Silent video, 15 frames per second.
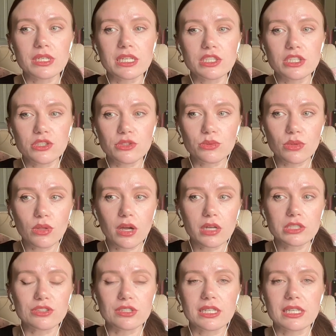and do
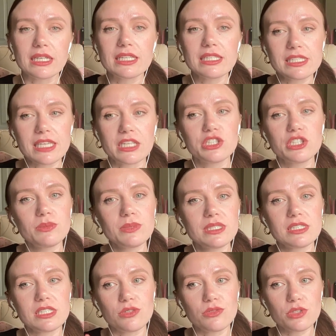laundry and said she would see you